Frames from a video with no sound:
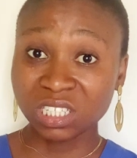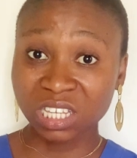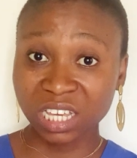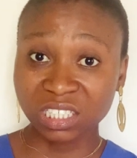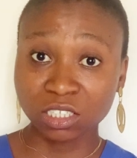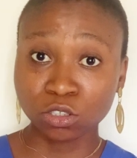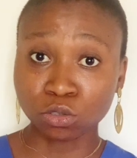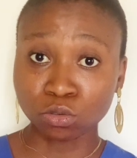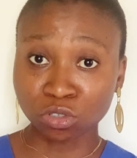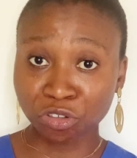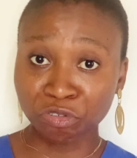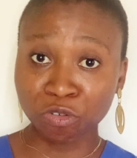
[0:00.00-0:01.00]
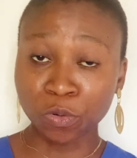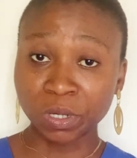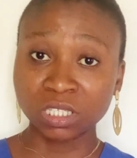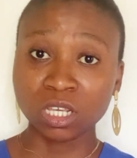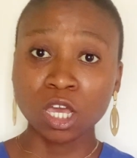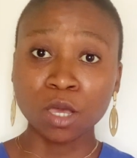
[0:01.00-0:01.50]
getting to 3
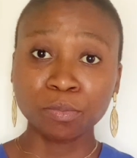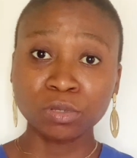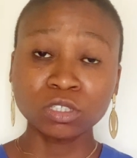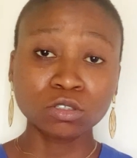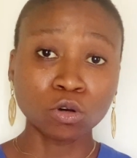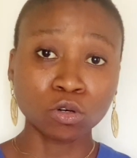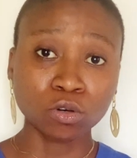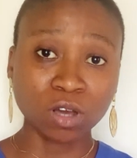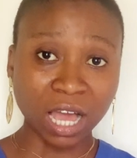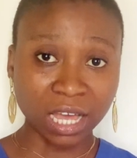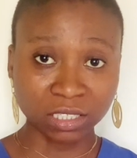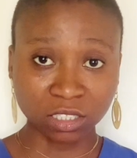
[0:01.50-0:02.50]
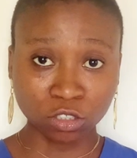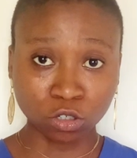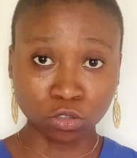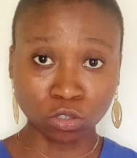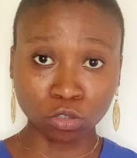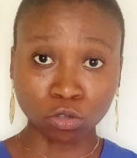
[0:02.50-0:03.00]
weeks, please go and see your
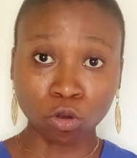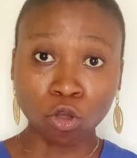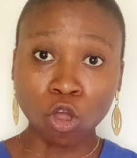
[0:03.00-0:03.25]
doctor.